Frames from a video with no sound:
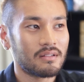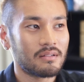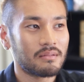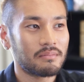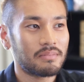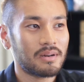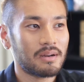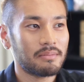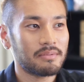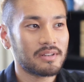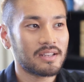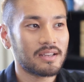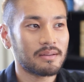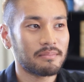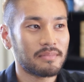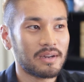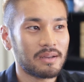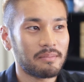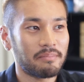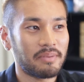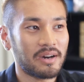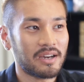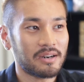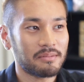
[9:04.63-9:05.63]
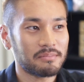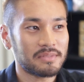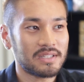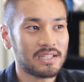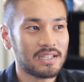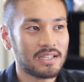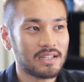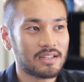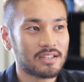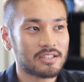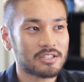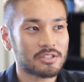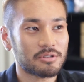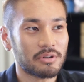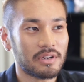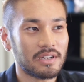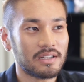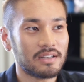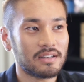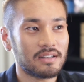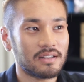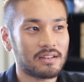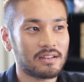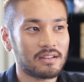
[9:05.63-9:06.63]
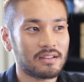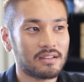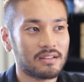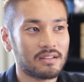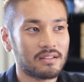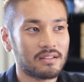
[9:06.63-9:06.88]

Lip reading: probably get my bottom teeth straightened.